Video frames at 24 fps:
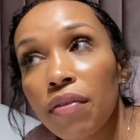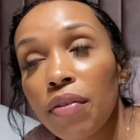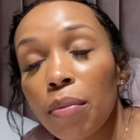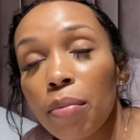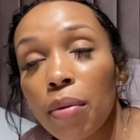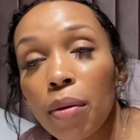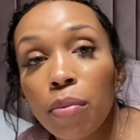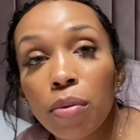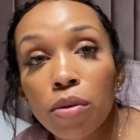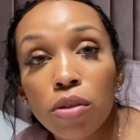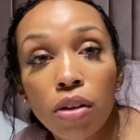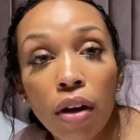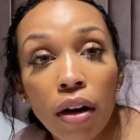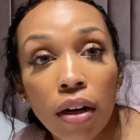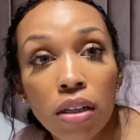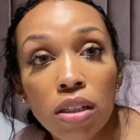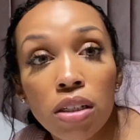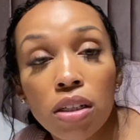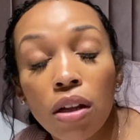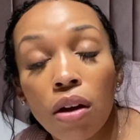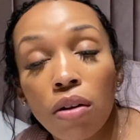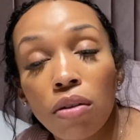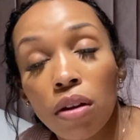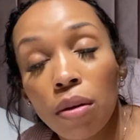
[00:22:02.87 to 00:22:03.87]
And people started
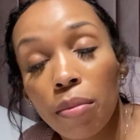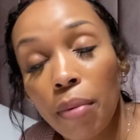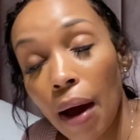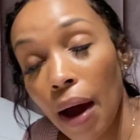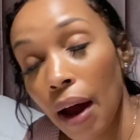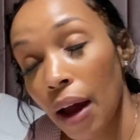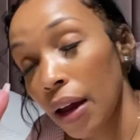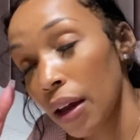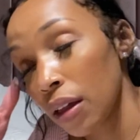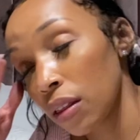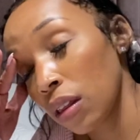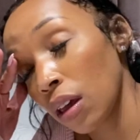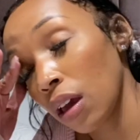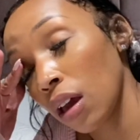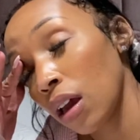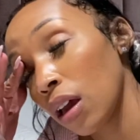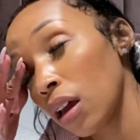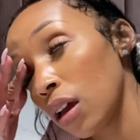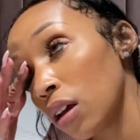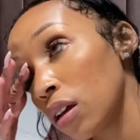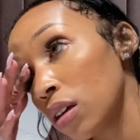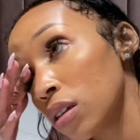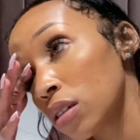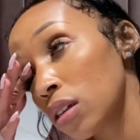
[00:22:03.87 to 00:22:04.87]
slowly buying
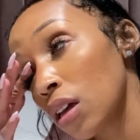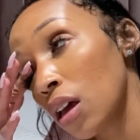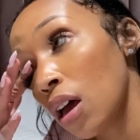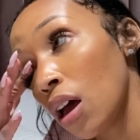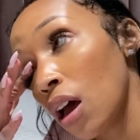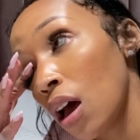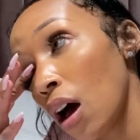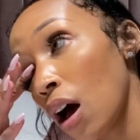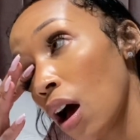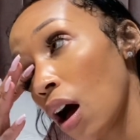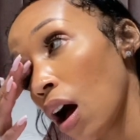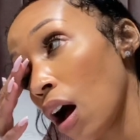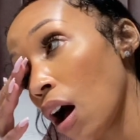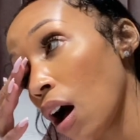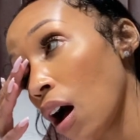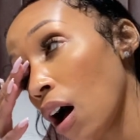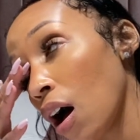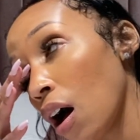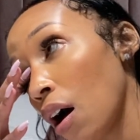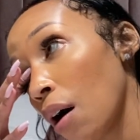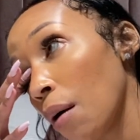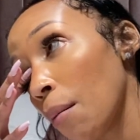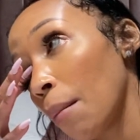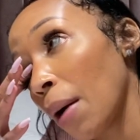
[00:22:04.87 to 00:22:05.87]
things.
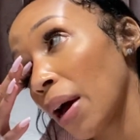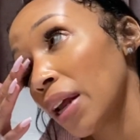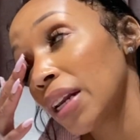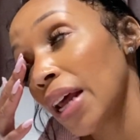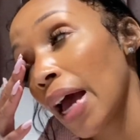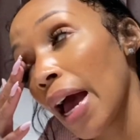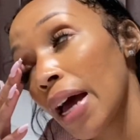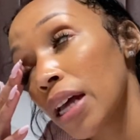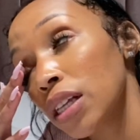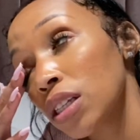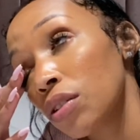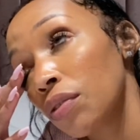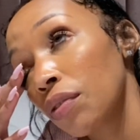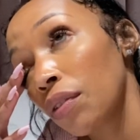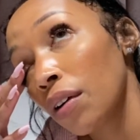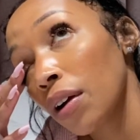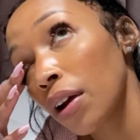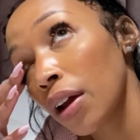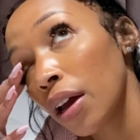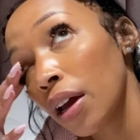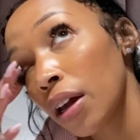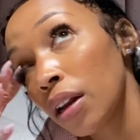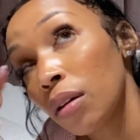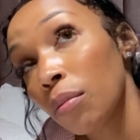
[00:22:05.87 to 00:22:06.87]
My dad's
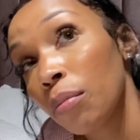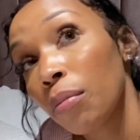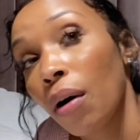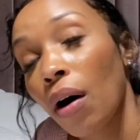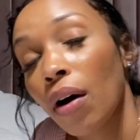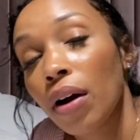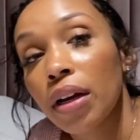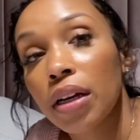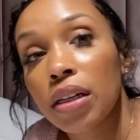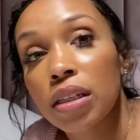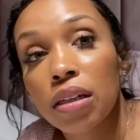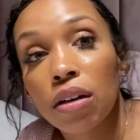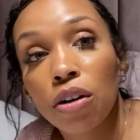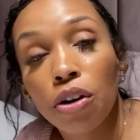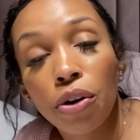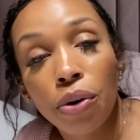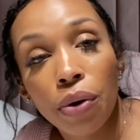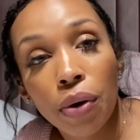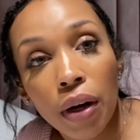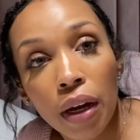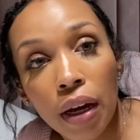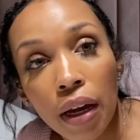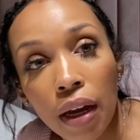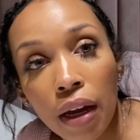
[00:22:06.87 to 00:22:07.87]
friend bought us a
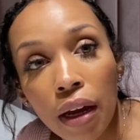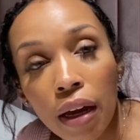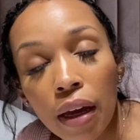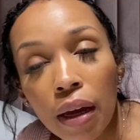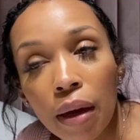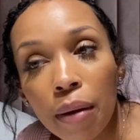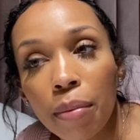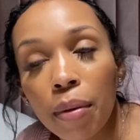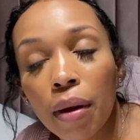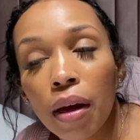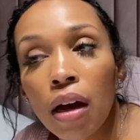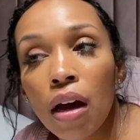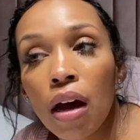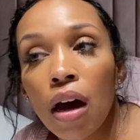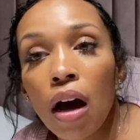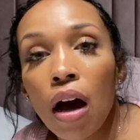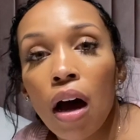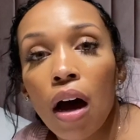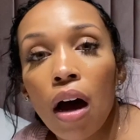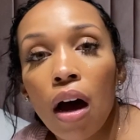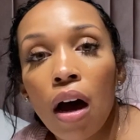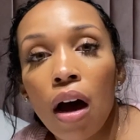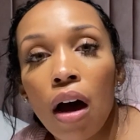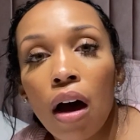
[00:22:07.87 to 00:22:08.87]
crib.
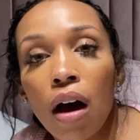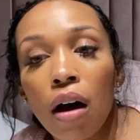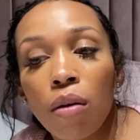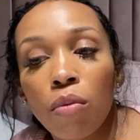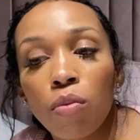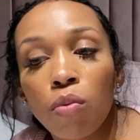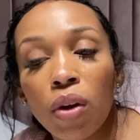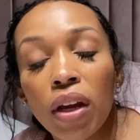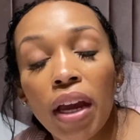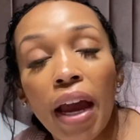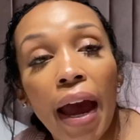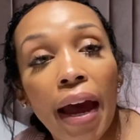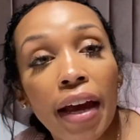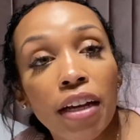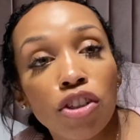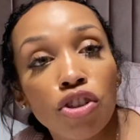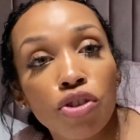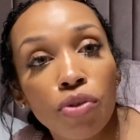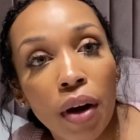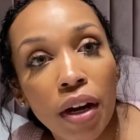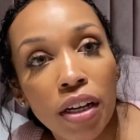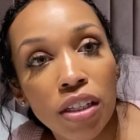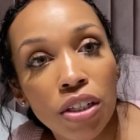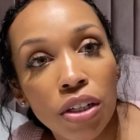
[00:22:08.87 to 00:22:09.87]
We had
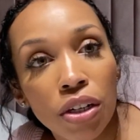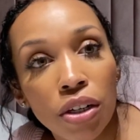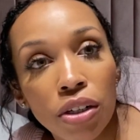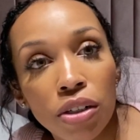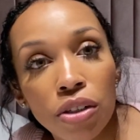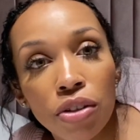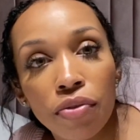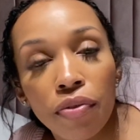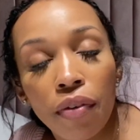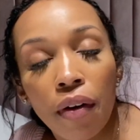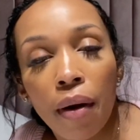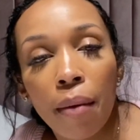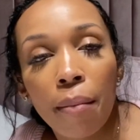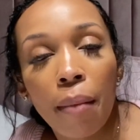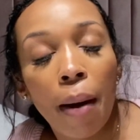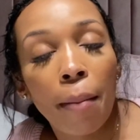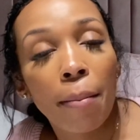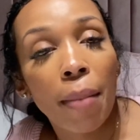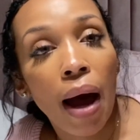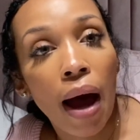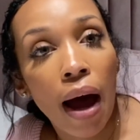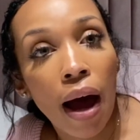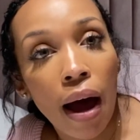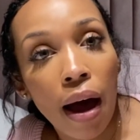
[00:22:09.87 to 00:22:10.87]
dressers from my
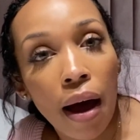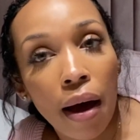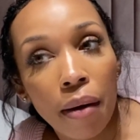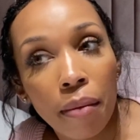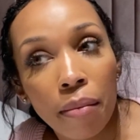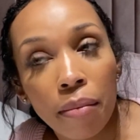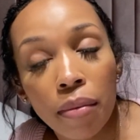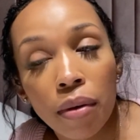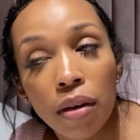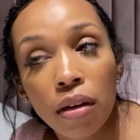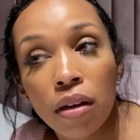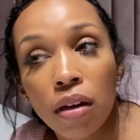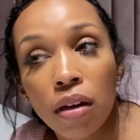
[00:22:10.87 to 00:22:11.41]
mom.